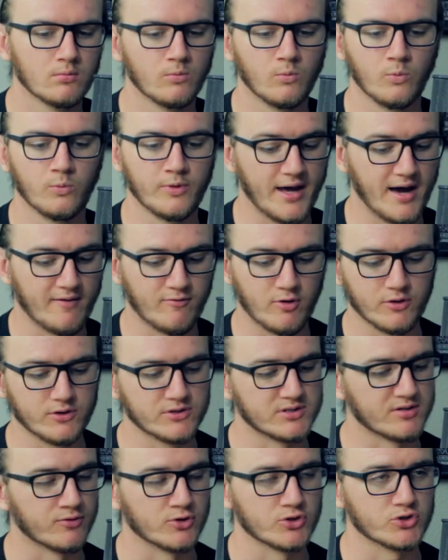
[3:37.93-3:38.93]
they have all
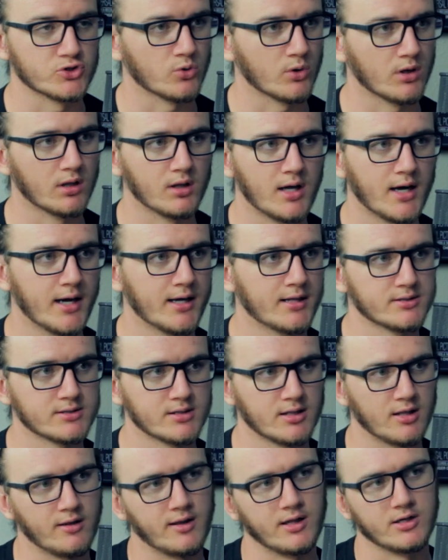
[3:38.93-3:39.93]
these different storylines
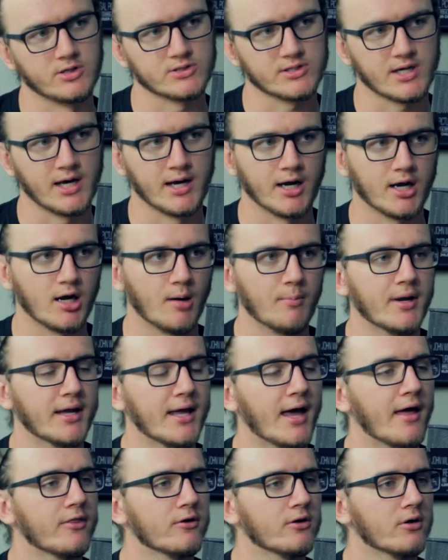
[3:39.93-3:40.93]
and then they just kind of come
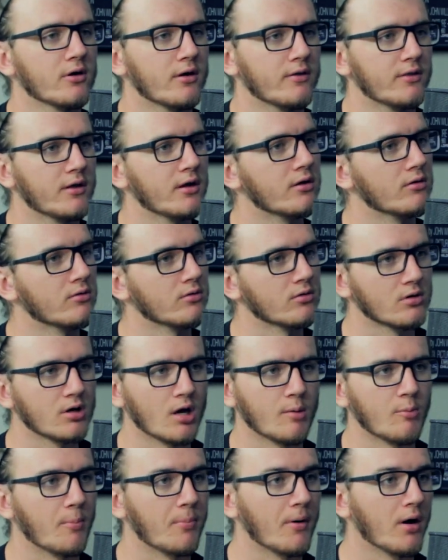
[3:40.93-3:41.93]
together and then
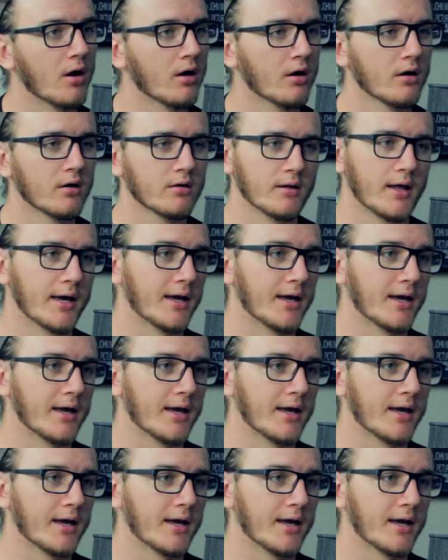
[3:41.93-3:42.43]
come apart?